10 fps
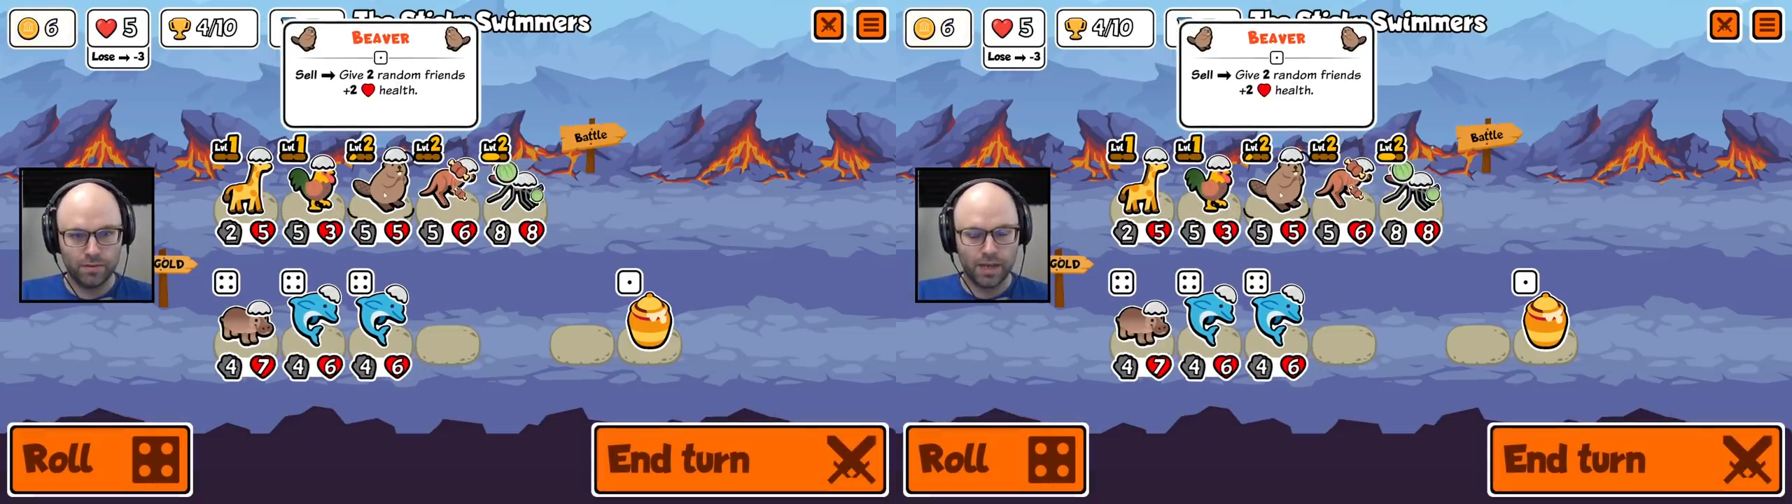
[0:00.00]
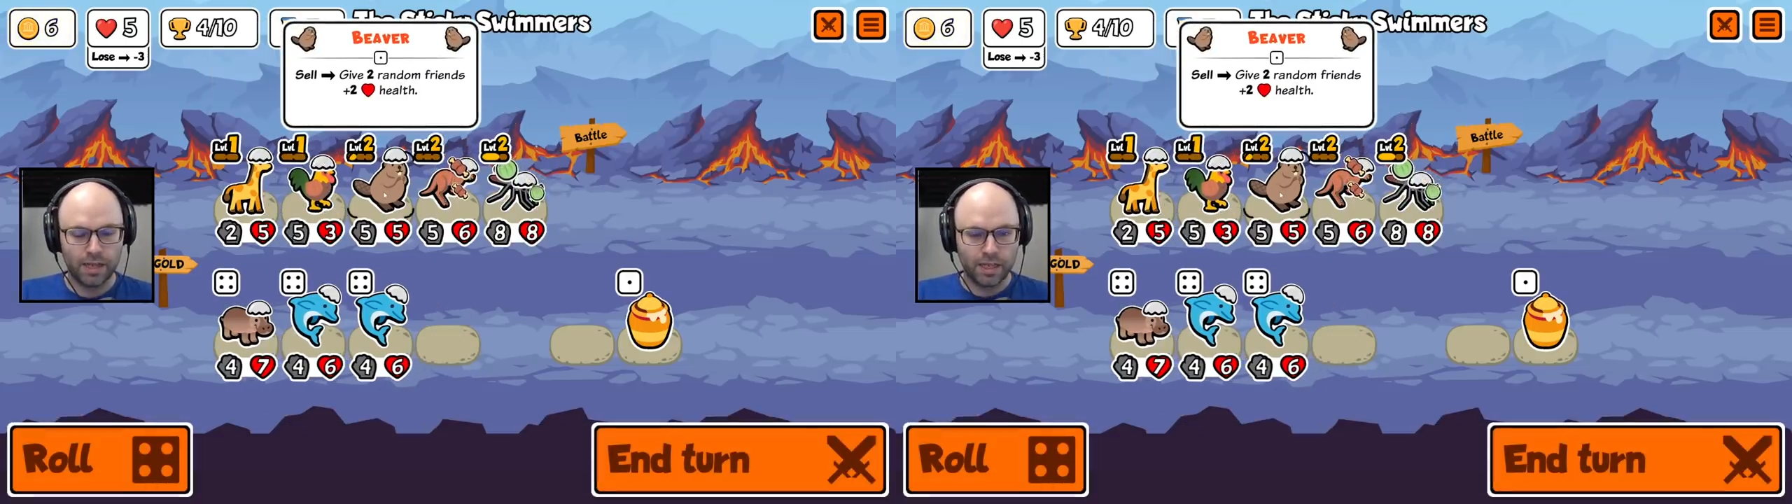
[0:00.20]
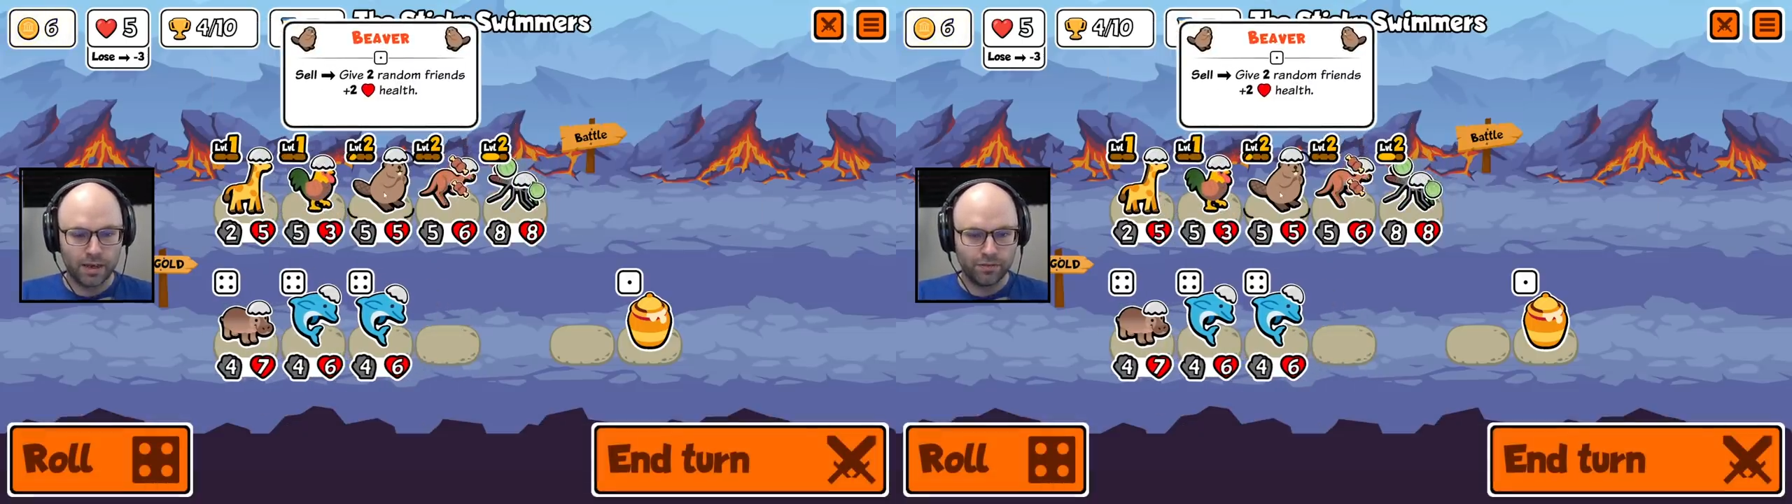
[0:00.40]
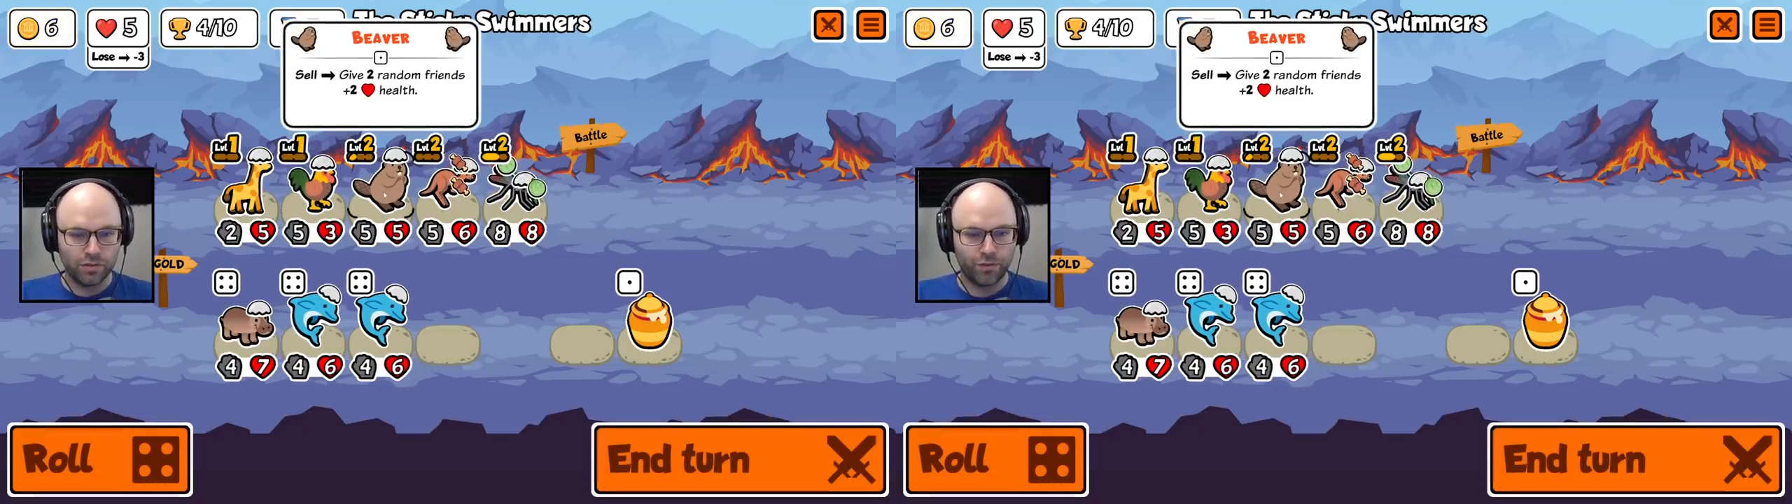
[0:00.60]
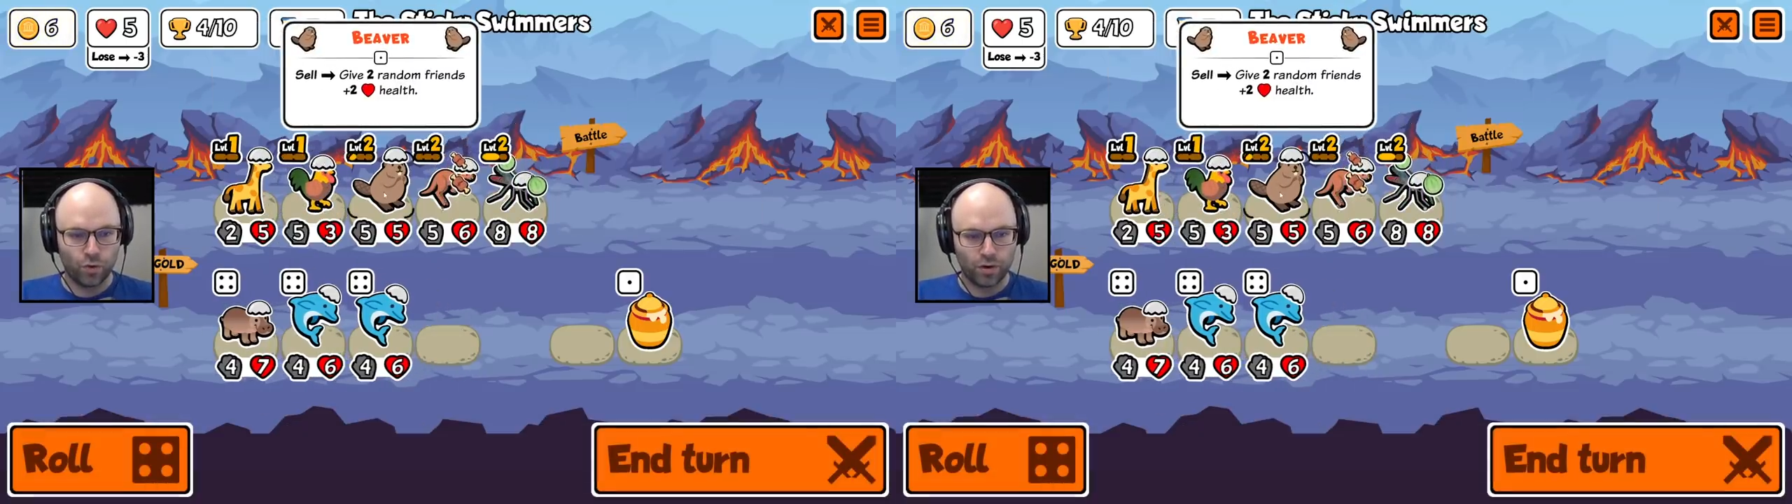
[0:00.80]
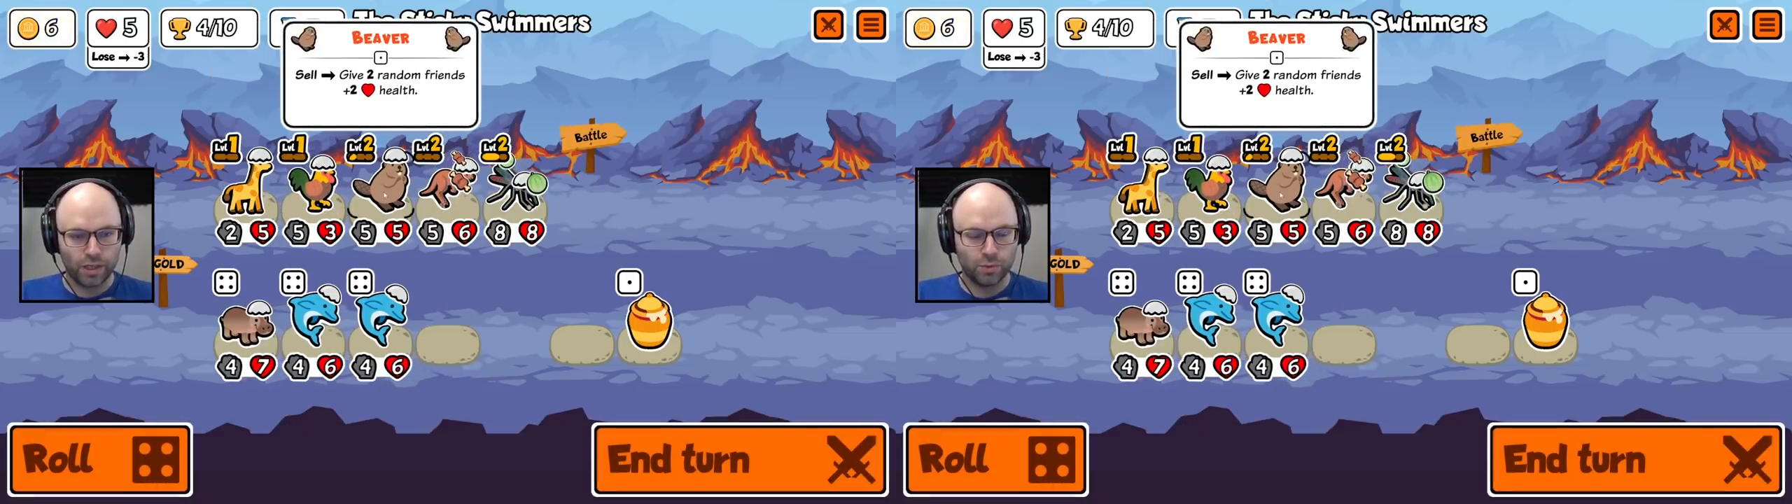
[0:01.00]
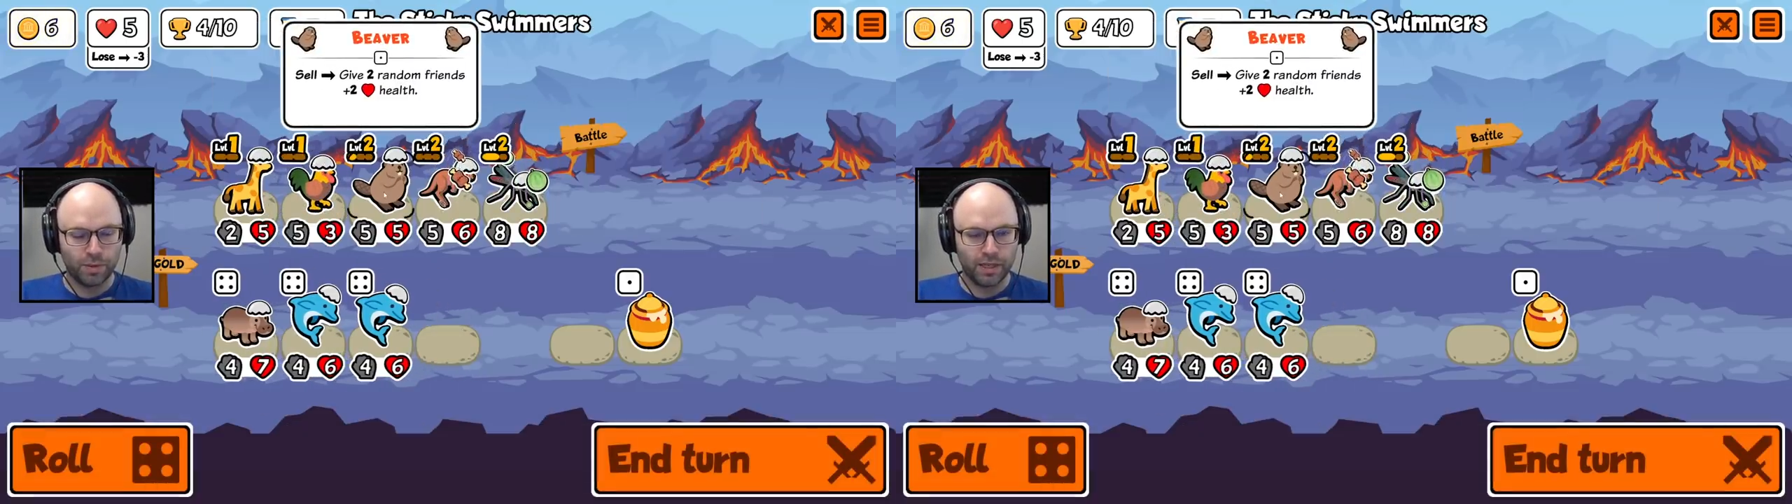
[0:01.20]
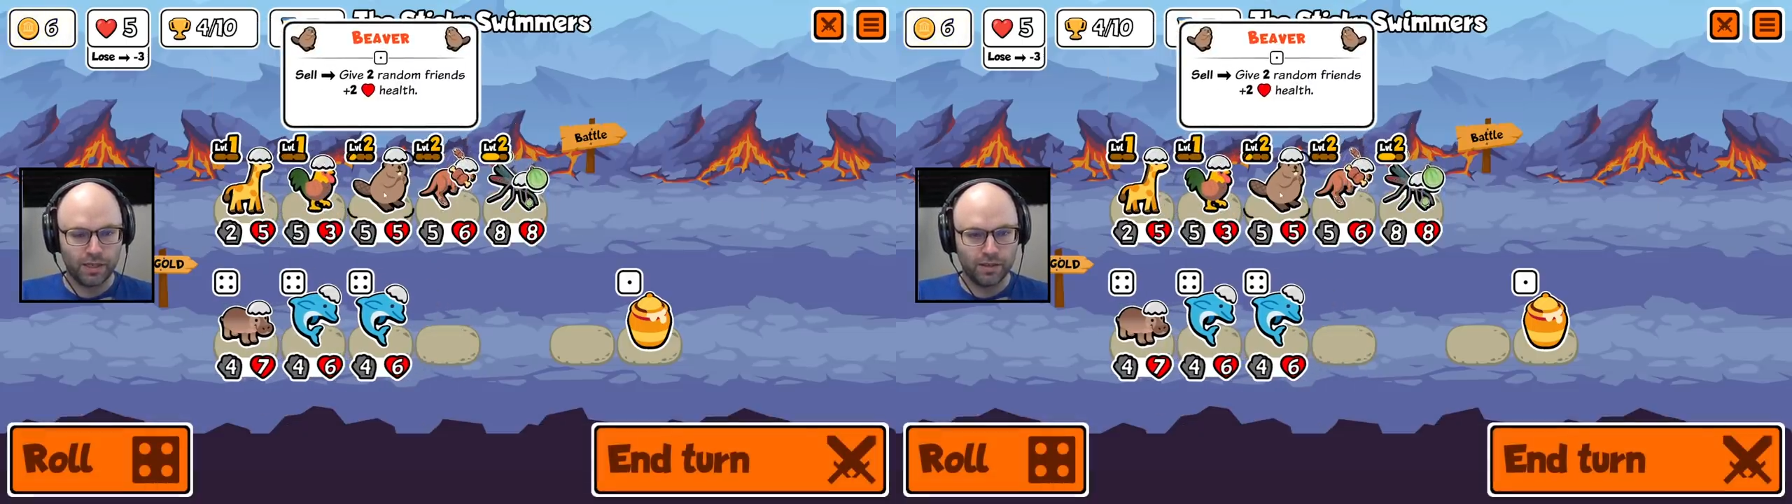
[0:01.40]
It gives 4
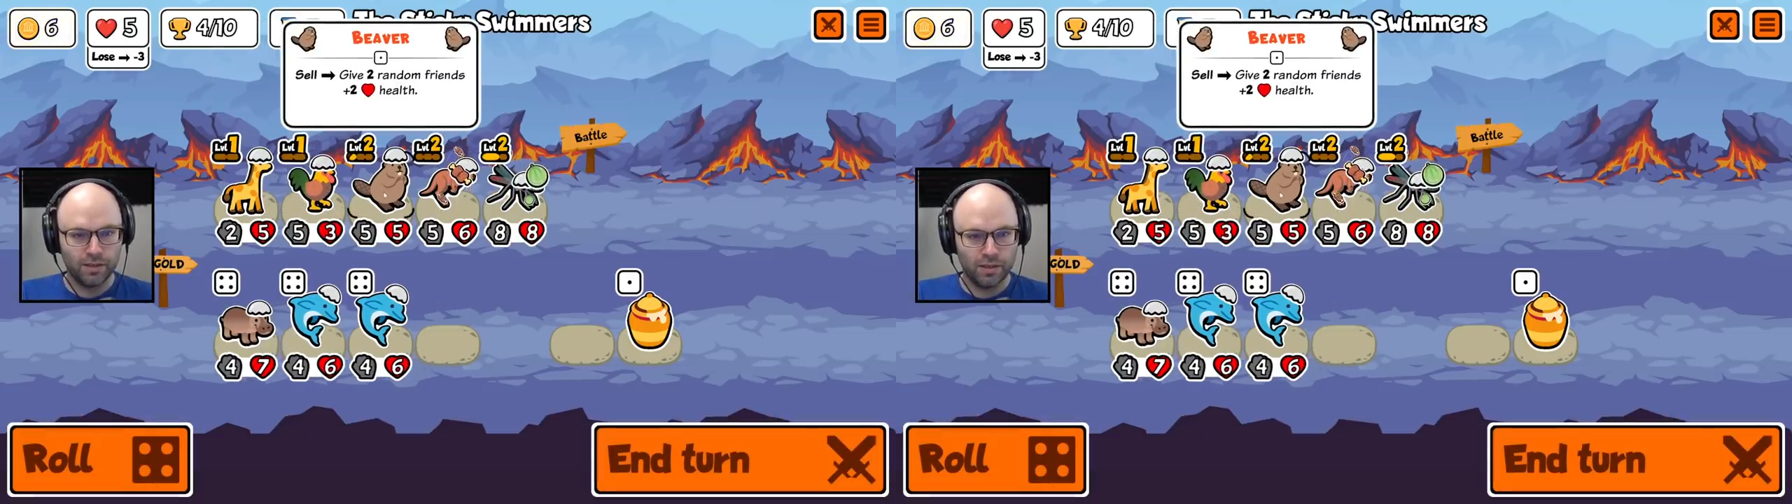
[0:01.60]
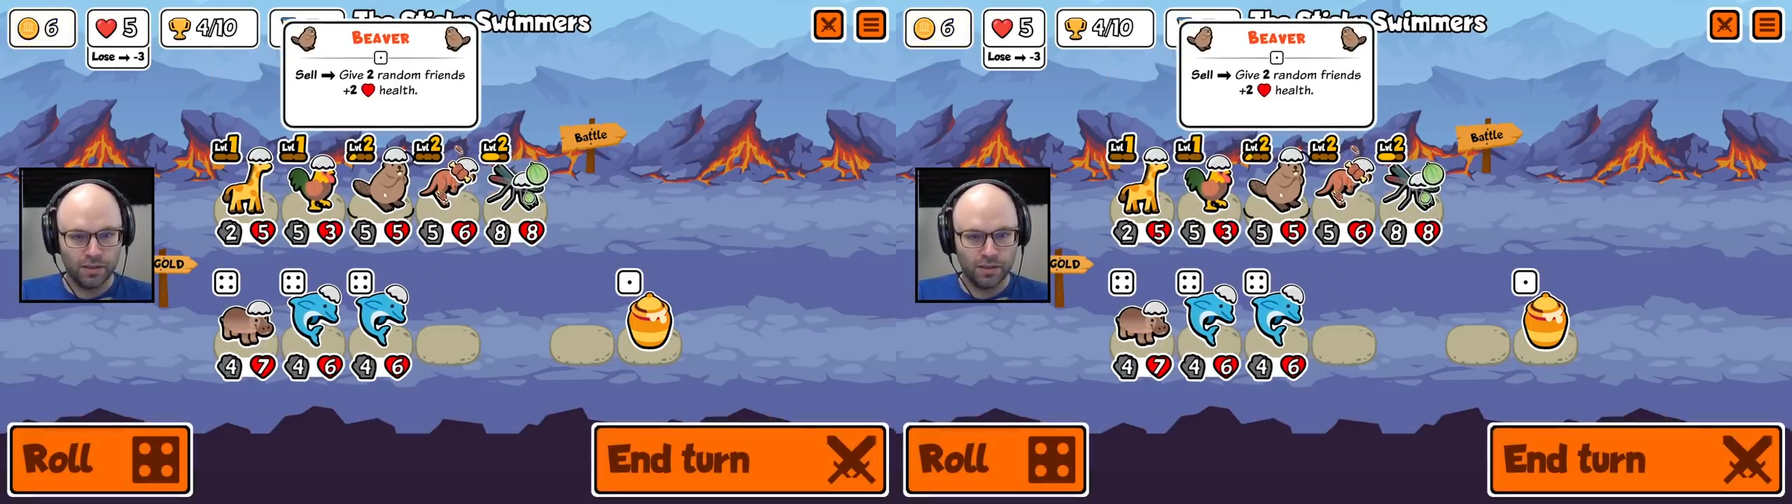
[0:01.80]
HP